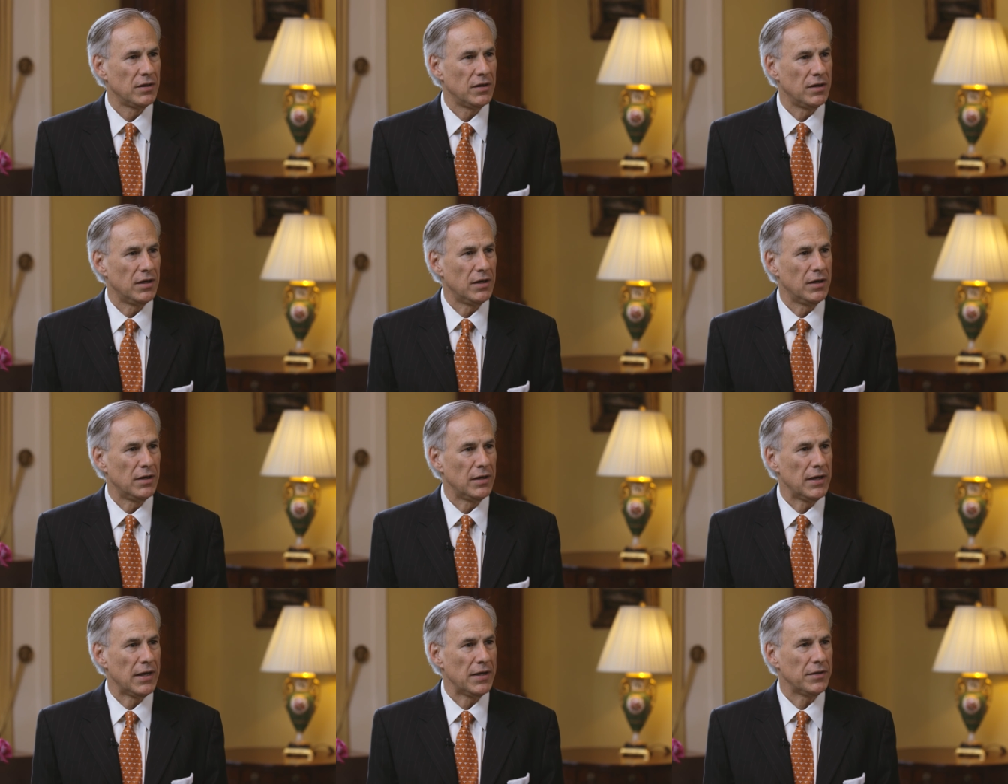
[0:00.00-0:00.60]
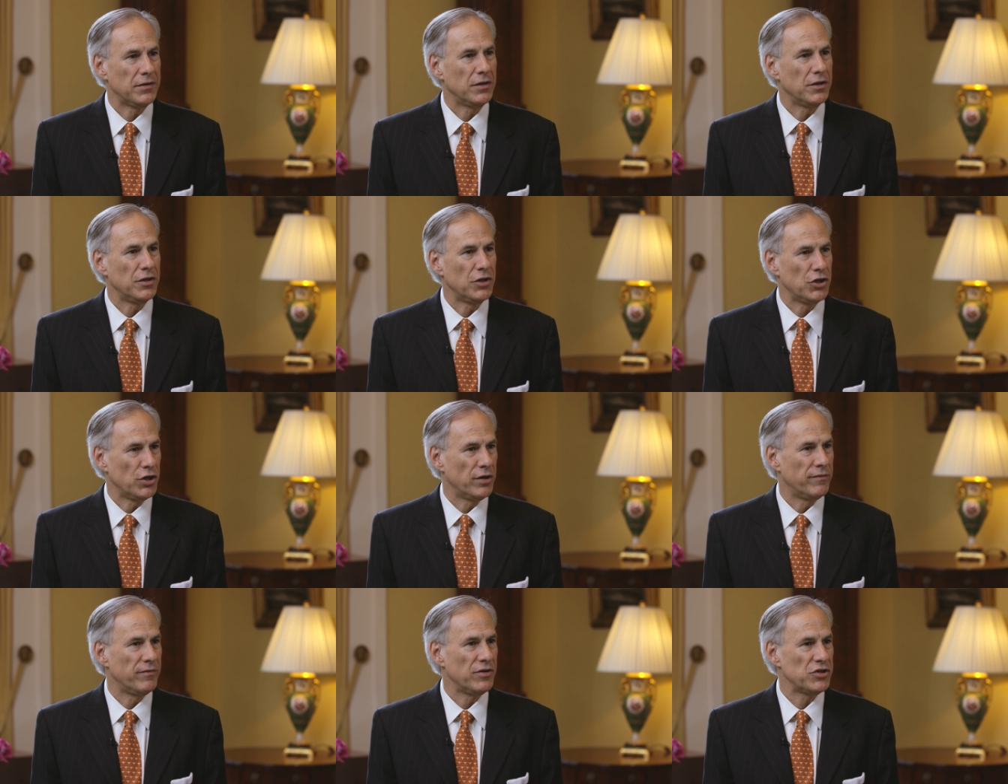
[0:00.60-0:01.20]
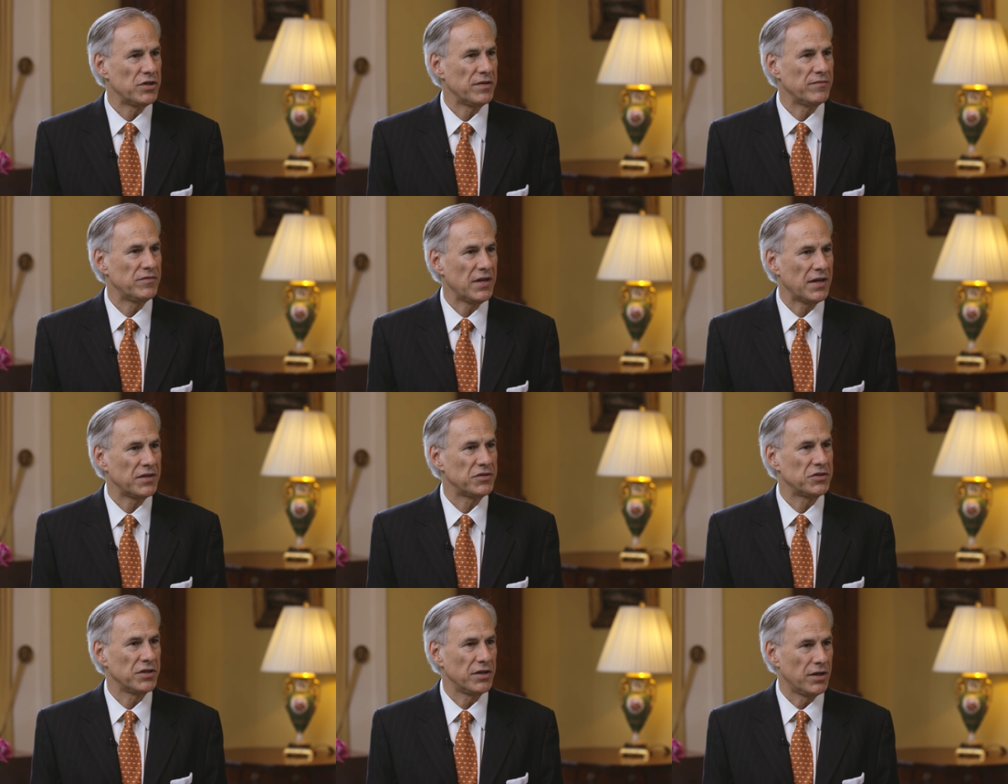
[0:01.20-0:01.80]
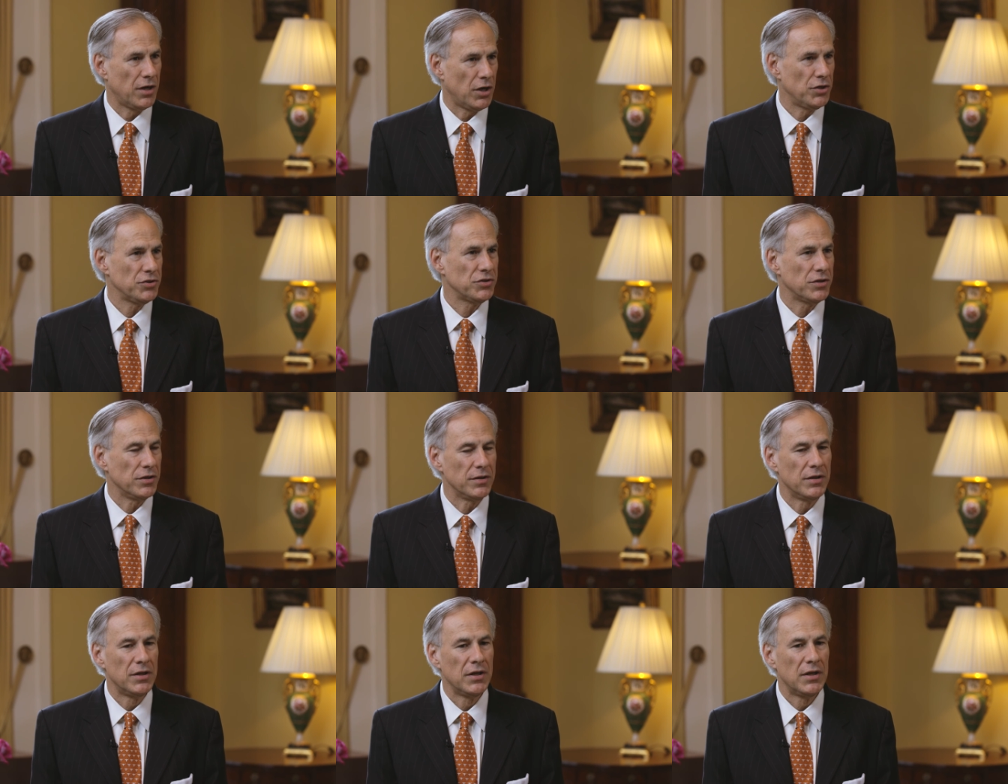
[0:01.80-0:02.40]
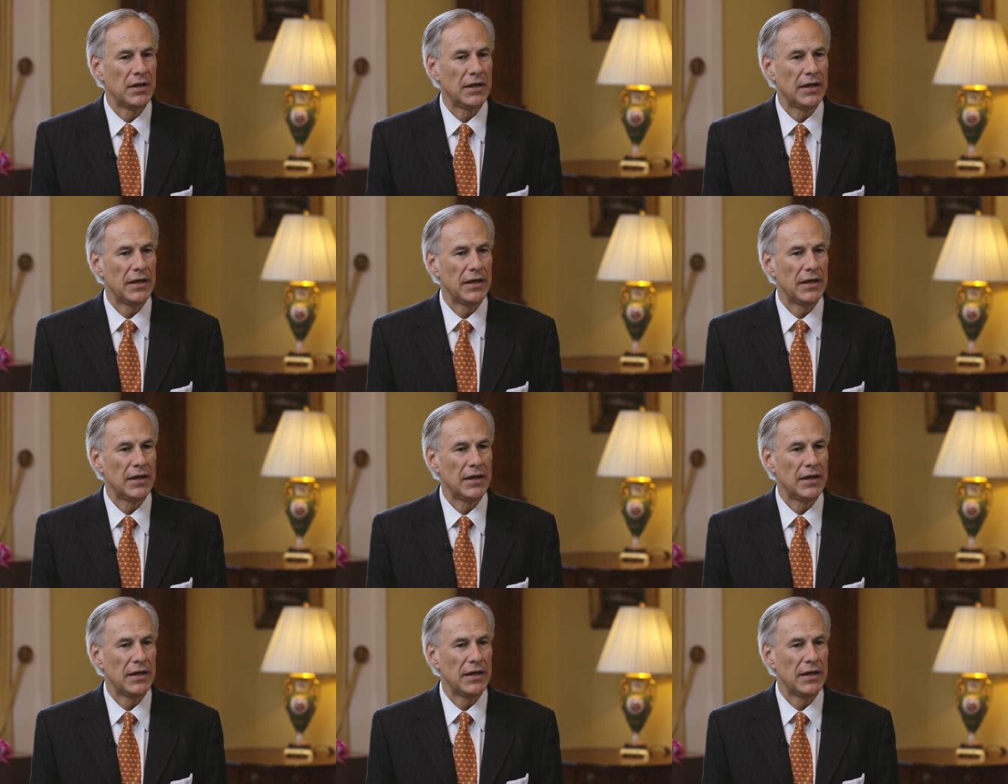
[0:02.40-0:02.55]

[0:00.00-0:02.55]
Uh, at the University of Texas at Austin.